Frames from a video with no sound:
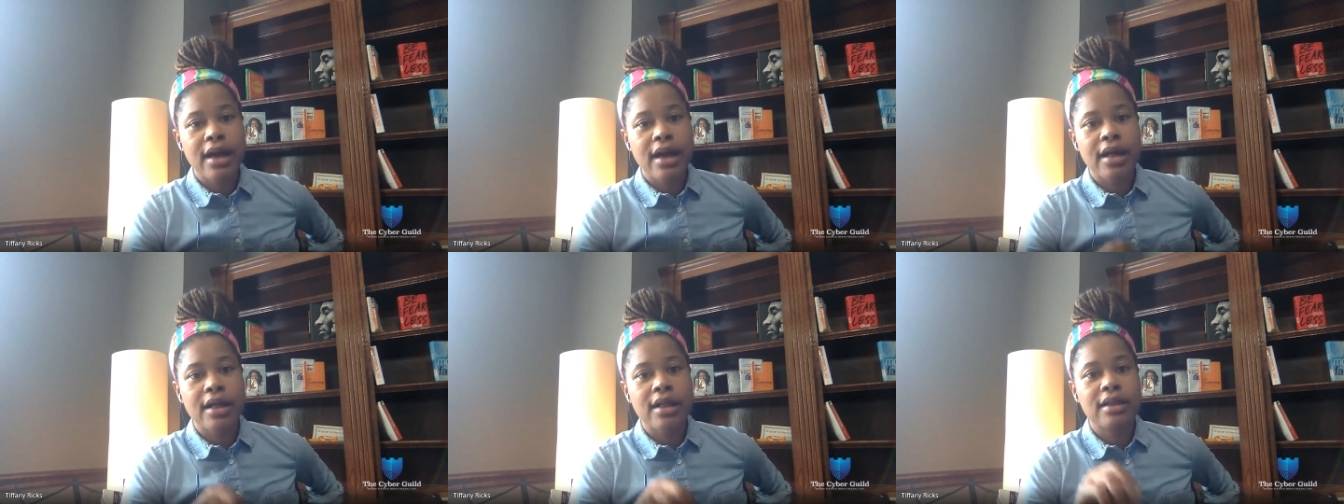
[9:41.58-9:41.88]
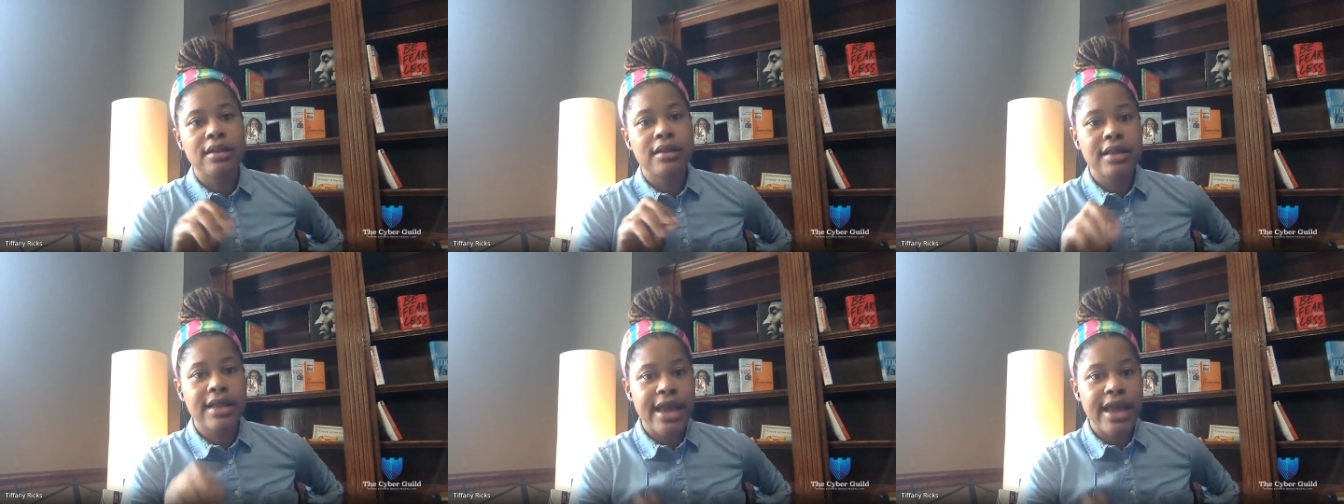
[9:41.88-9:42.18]

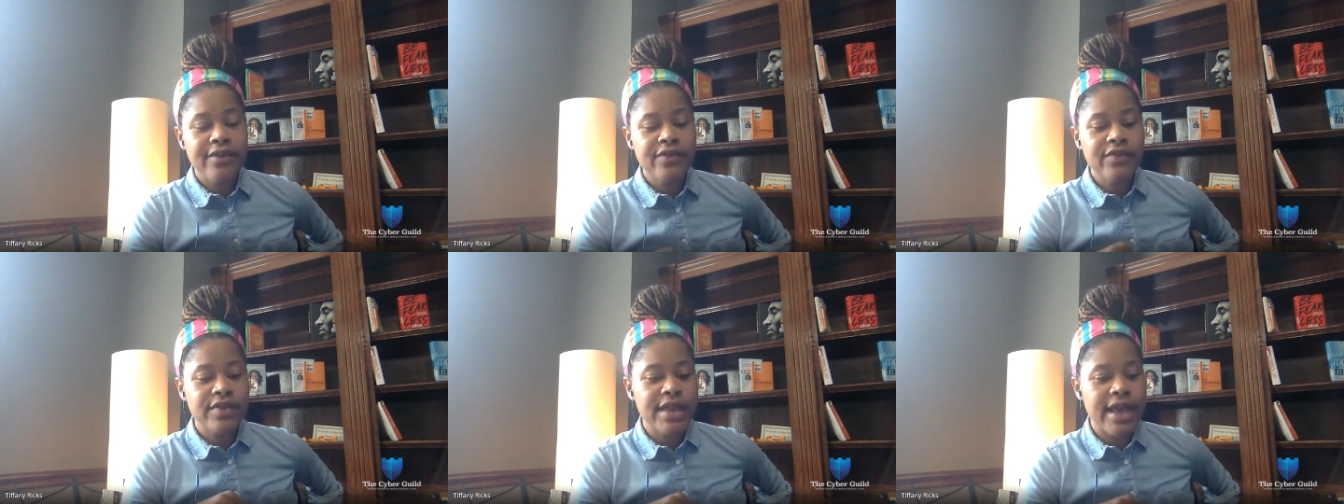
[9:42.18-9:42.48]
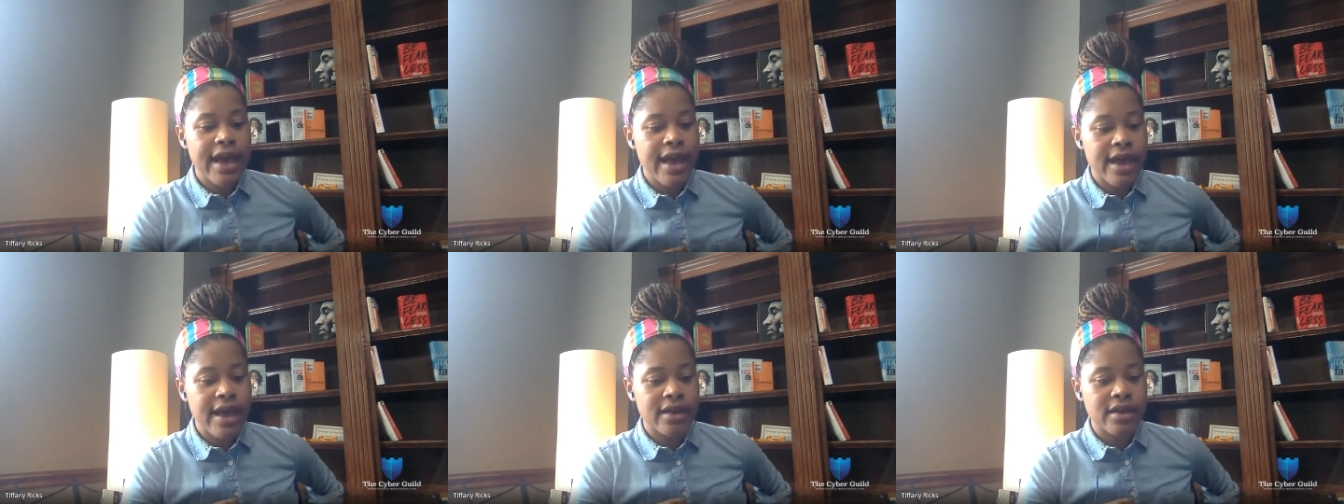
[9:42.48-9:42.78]
left
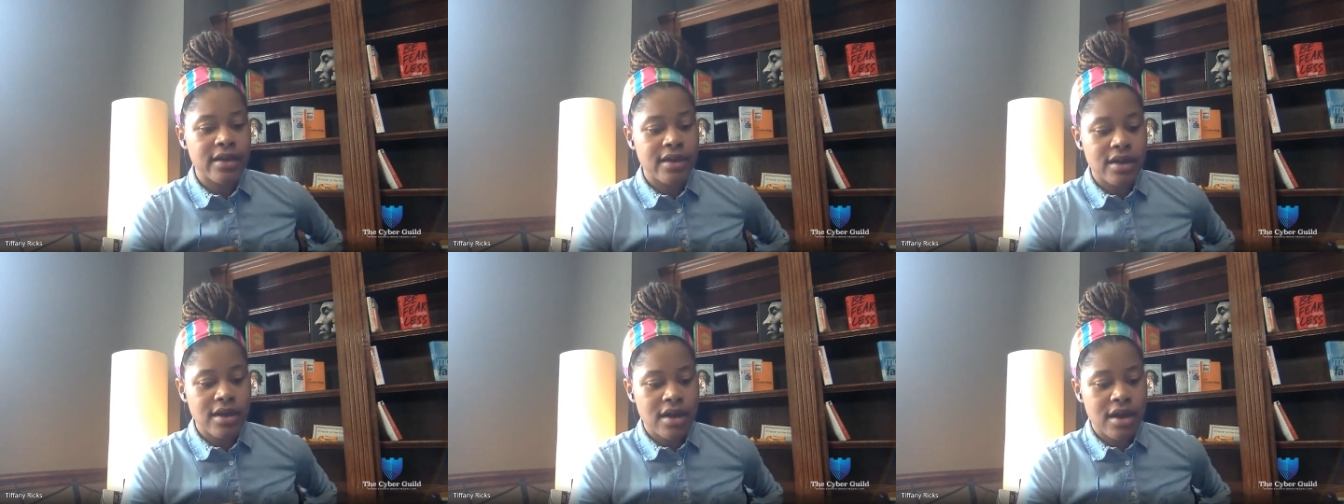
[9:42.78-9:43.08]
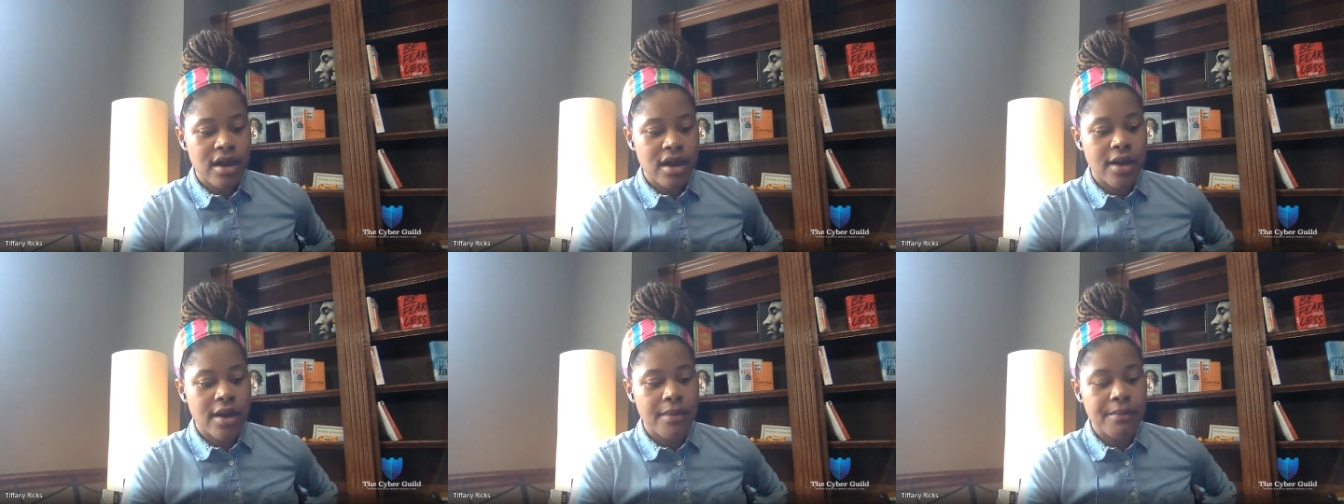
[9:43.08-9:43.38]
that
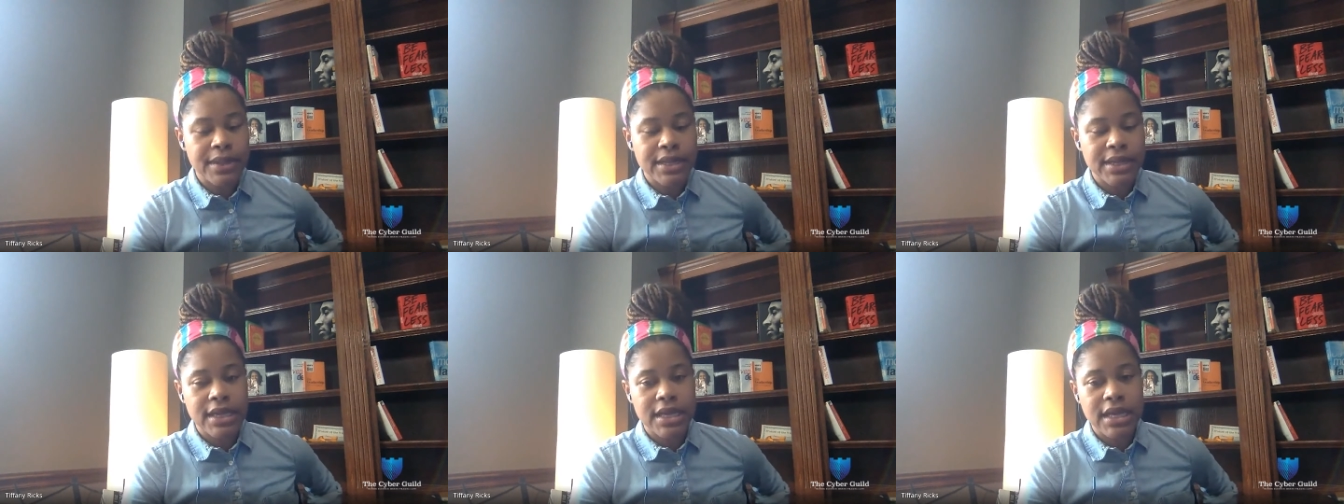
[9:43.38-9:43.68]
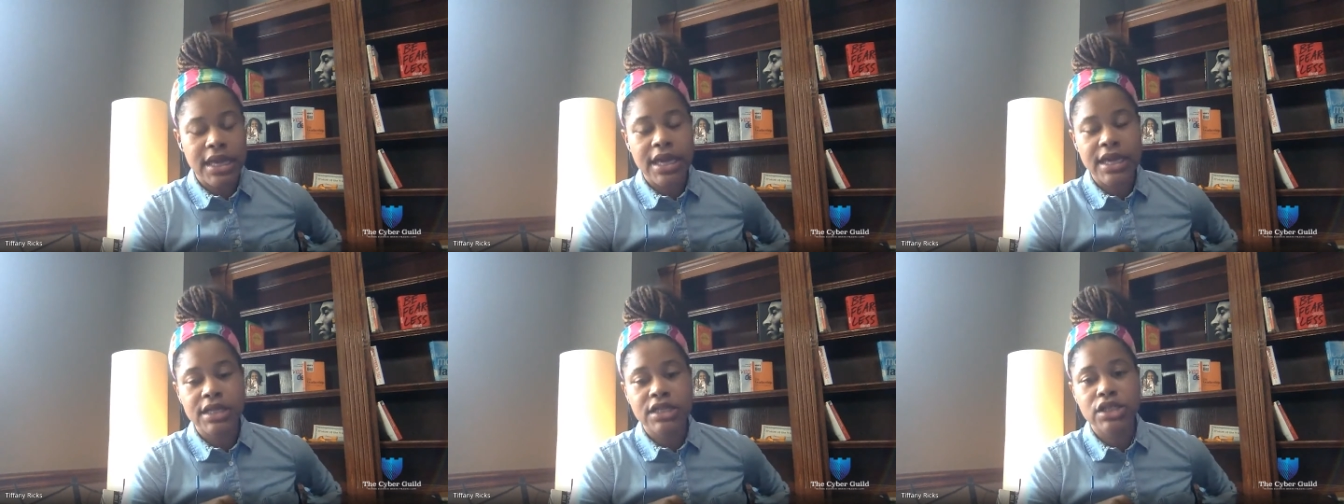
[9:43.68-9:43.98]

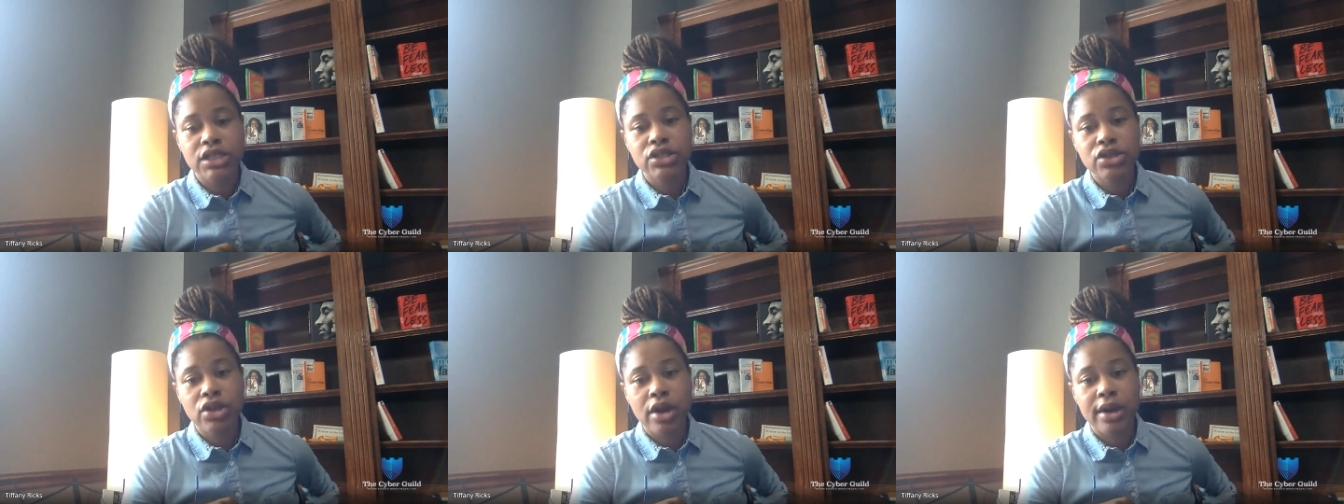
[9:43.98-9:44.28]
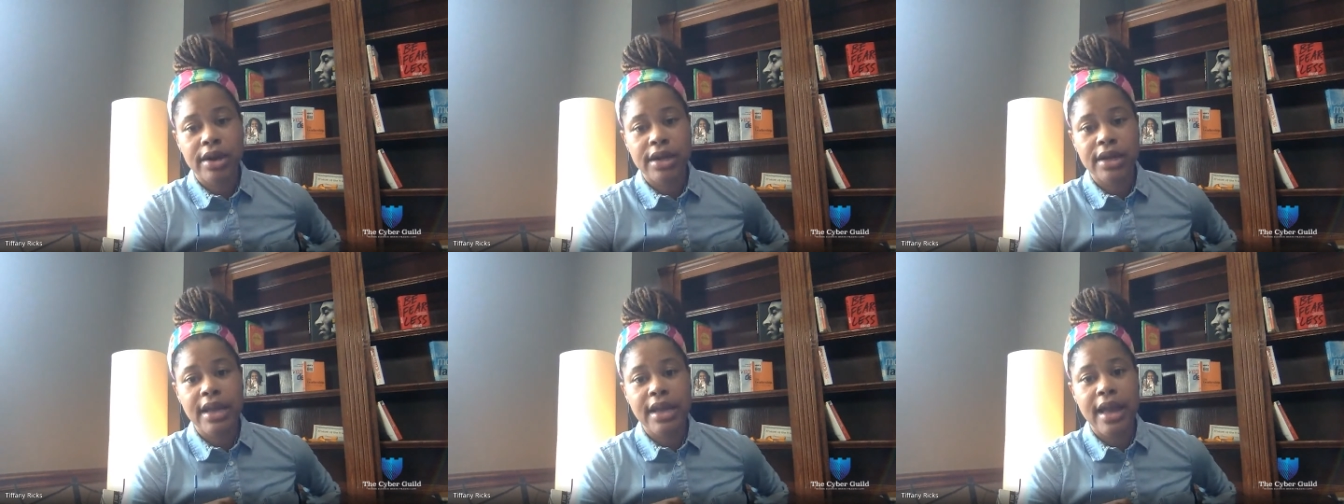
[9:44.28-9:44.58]
company and
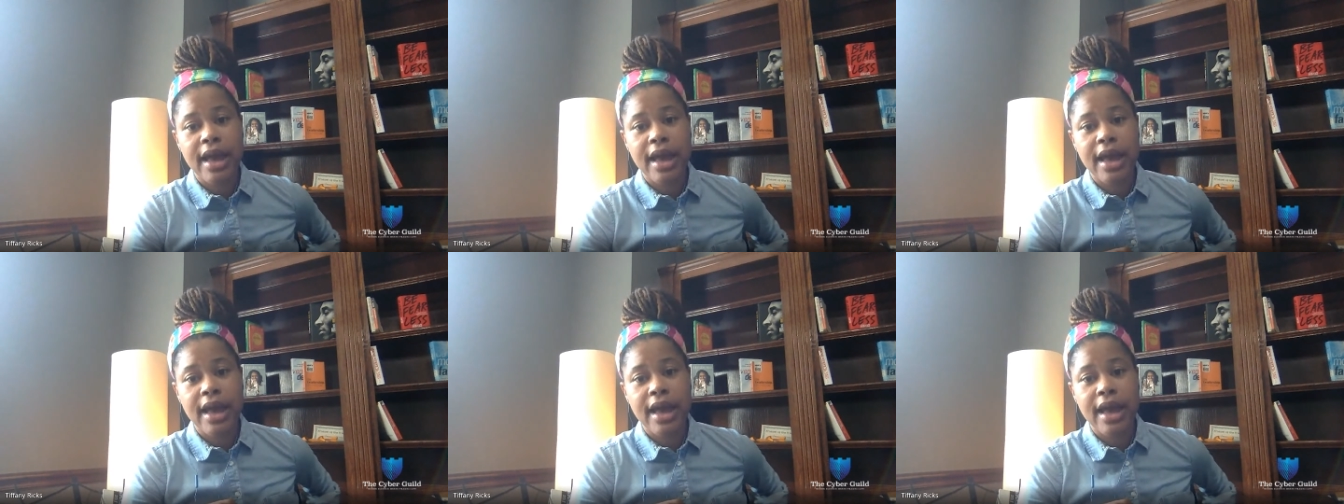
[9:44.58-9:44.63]
started